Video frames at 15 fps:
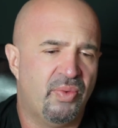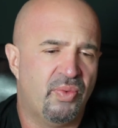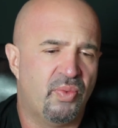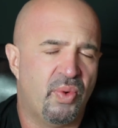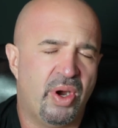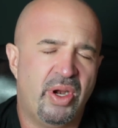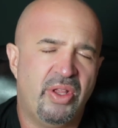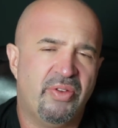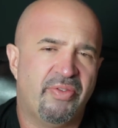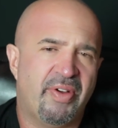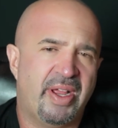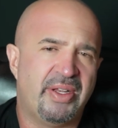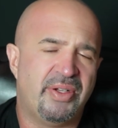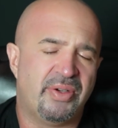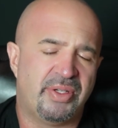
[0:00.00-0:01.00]
Where do you
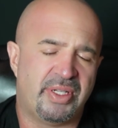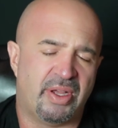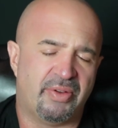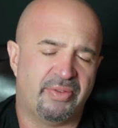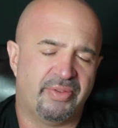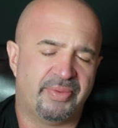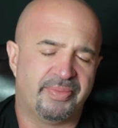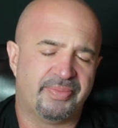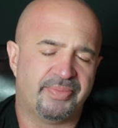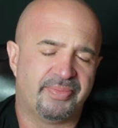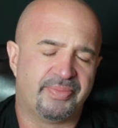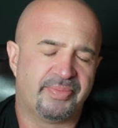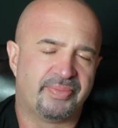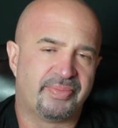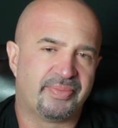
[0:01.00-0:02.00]
find yourself?
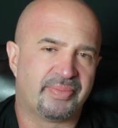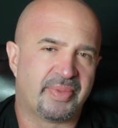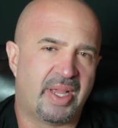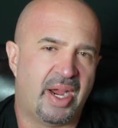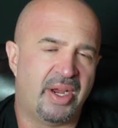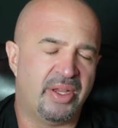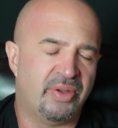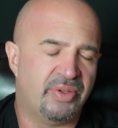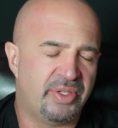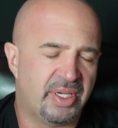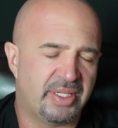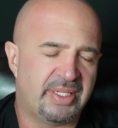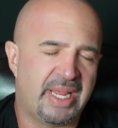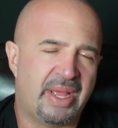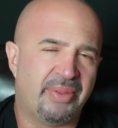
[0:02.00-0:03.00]
Are you
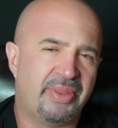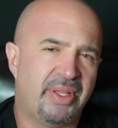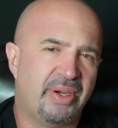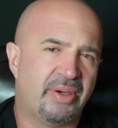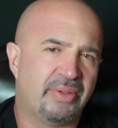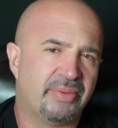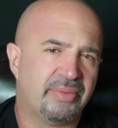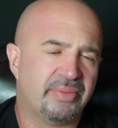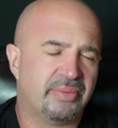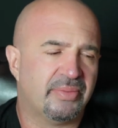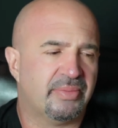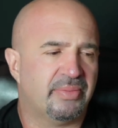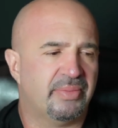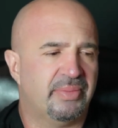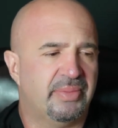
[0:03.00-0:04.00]
just out there
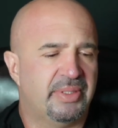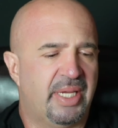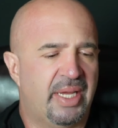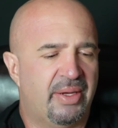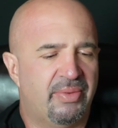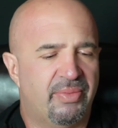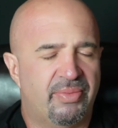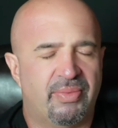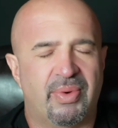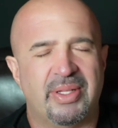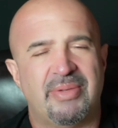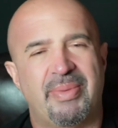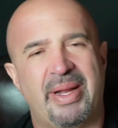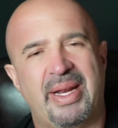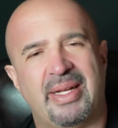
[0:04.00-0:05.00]
saying,
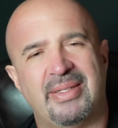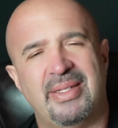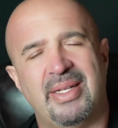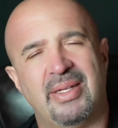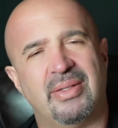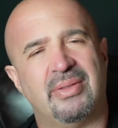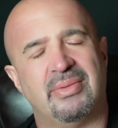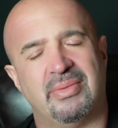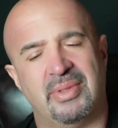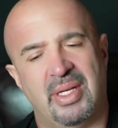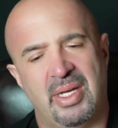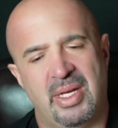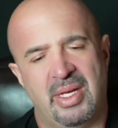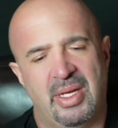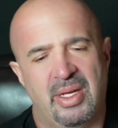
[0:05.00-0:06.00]
What's my next deal?
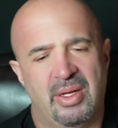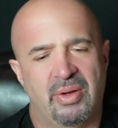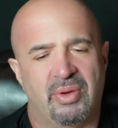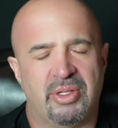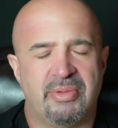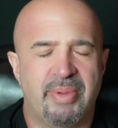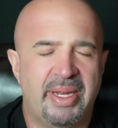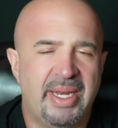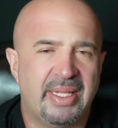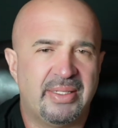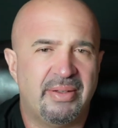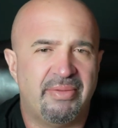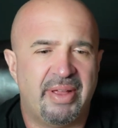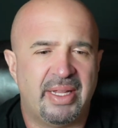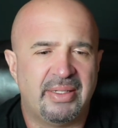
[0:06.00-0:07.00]
What's my next
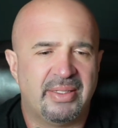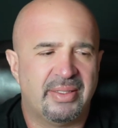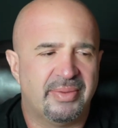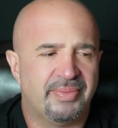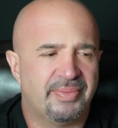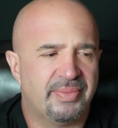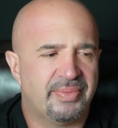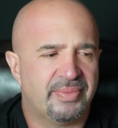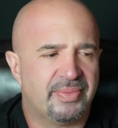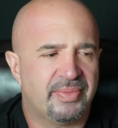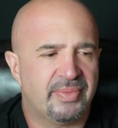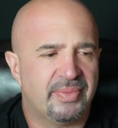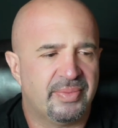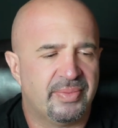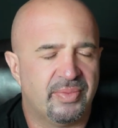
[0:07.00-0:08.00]
event?
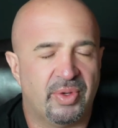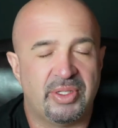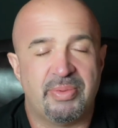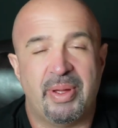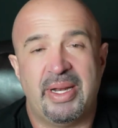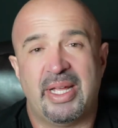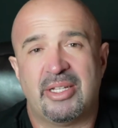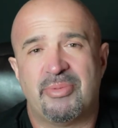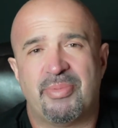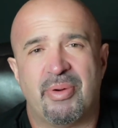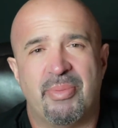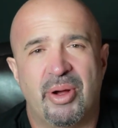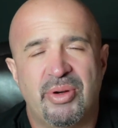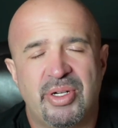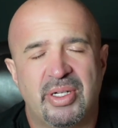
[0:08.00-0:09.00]
What's my next
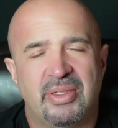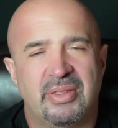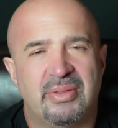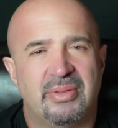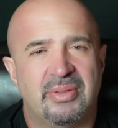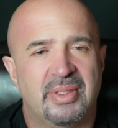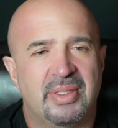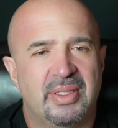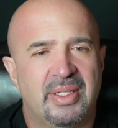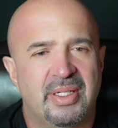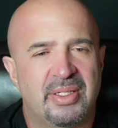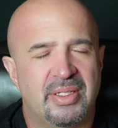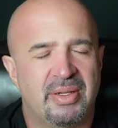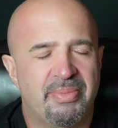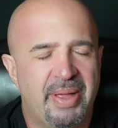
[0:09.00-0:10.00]
promotion?
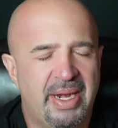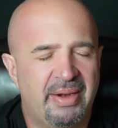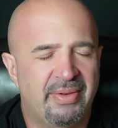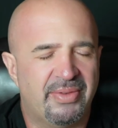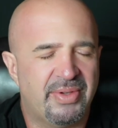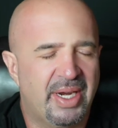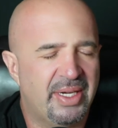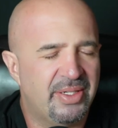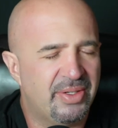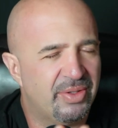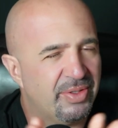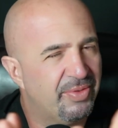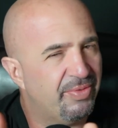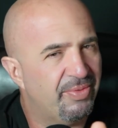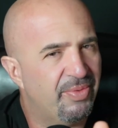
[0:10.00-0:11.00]
Because competitive strategy
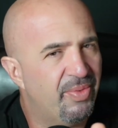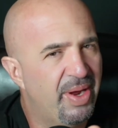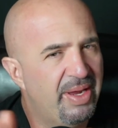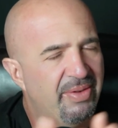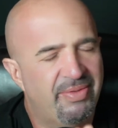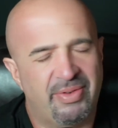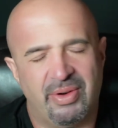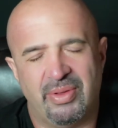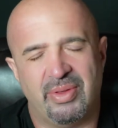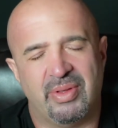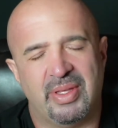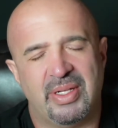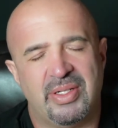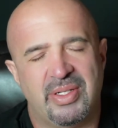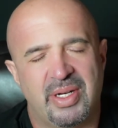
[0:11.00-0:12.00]
goes way further
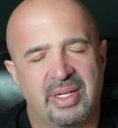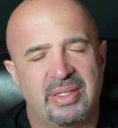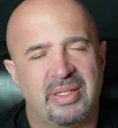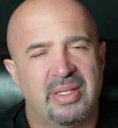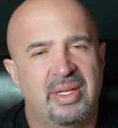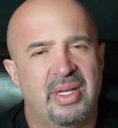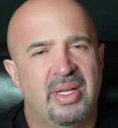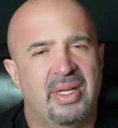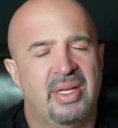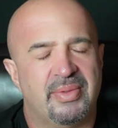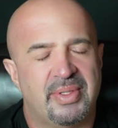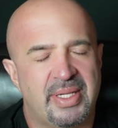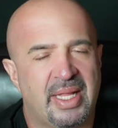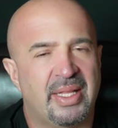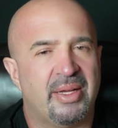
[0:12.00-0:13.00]
than just
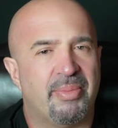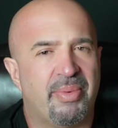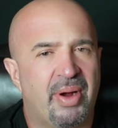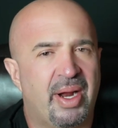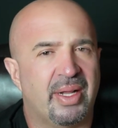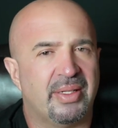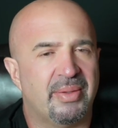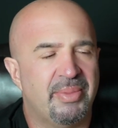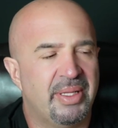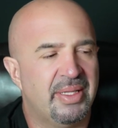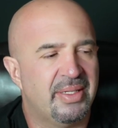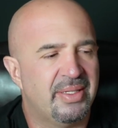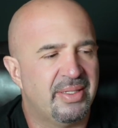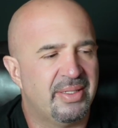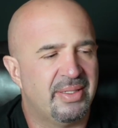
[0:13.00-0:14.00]
selling a product. I mean,
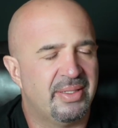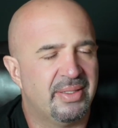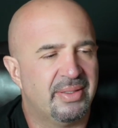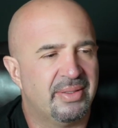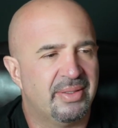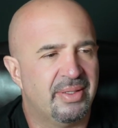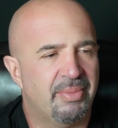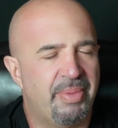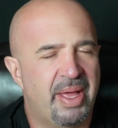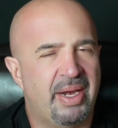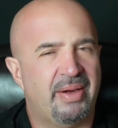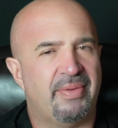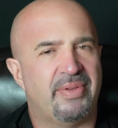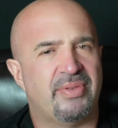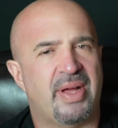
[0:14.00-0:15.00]
this is
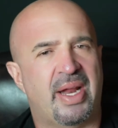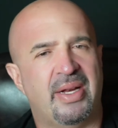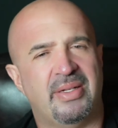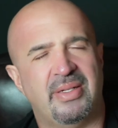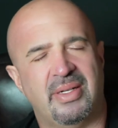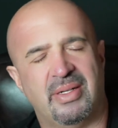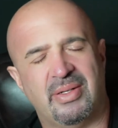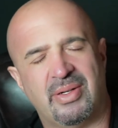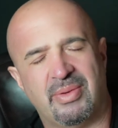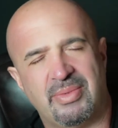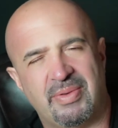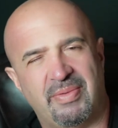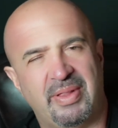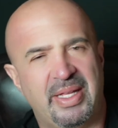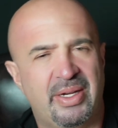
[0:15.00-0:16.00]
competitive strategy in terms
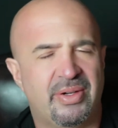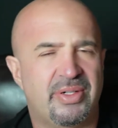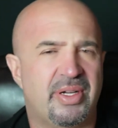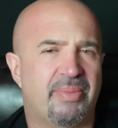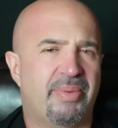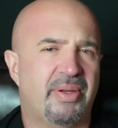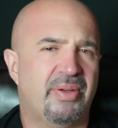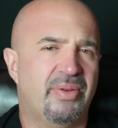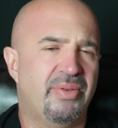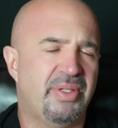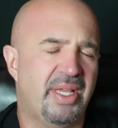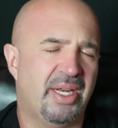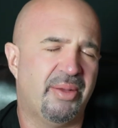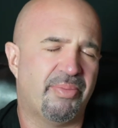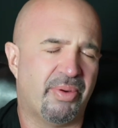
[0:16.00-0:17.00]
of leadership and who's
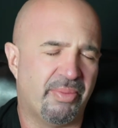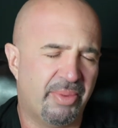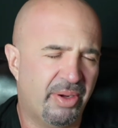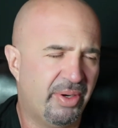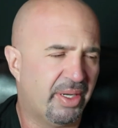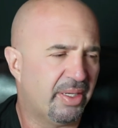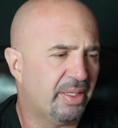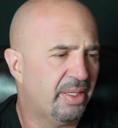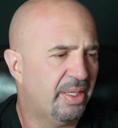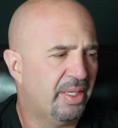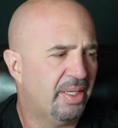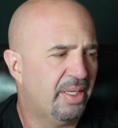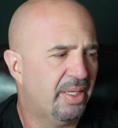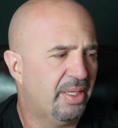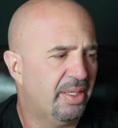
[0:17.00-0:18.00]
getting promoted,
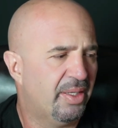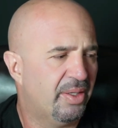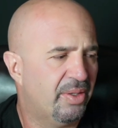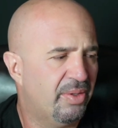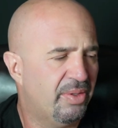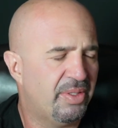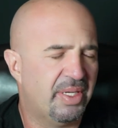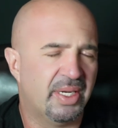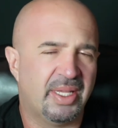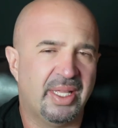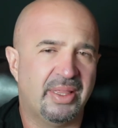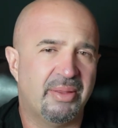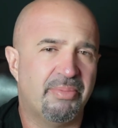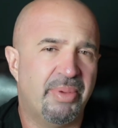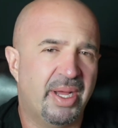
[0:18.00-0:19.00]
who's going to
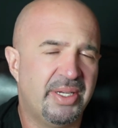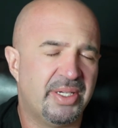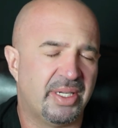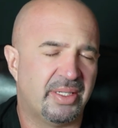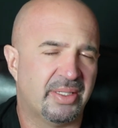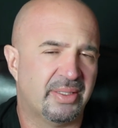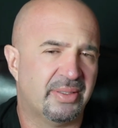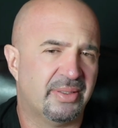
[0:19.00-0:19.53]
get the budget.